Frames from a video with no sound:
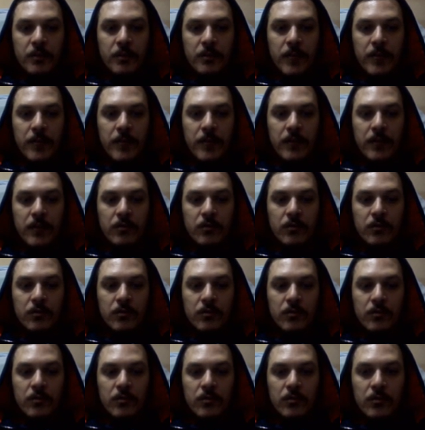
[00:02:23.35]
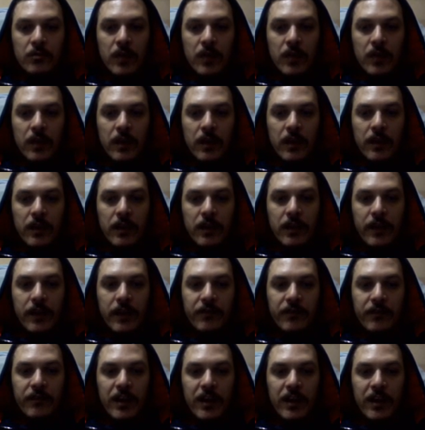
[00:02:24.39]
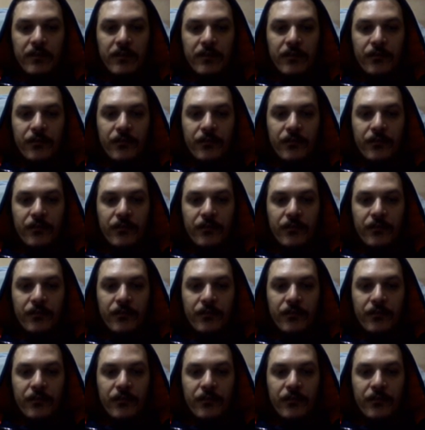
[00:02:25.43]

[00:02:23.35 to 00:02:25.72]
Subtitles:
back to a5,